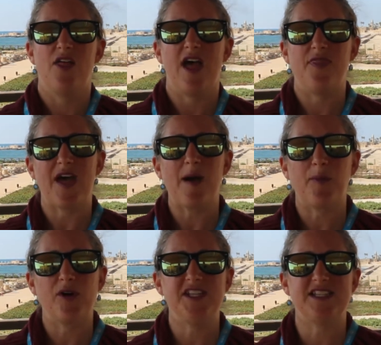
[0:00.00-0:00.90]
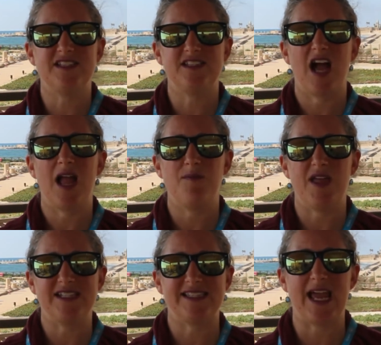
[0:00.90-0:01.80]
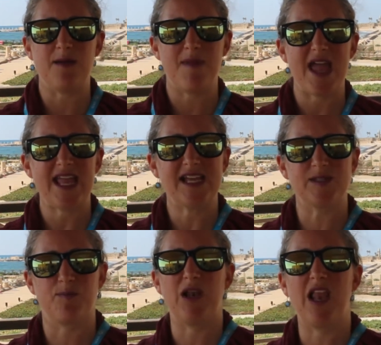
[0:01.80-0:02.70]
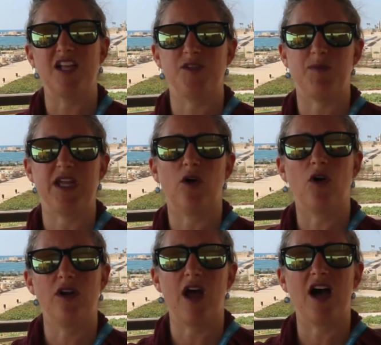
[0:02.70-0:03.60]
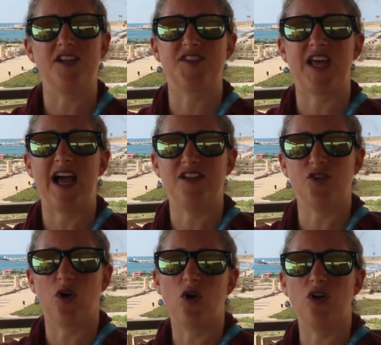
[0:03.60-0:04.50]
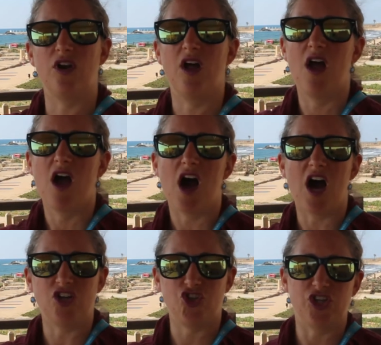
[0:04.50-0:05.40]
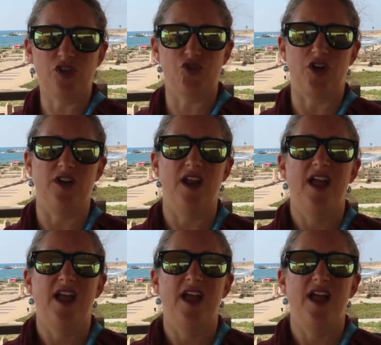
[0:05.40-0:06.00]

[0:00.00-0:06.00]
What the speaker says: at that point in time they say, "May his blood be on us and on our children."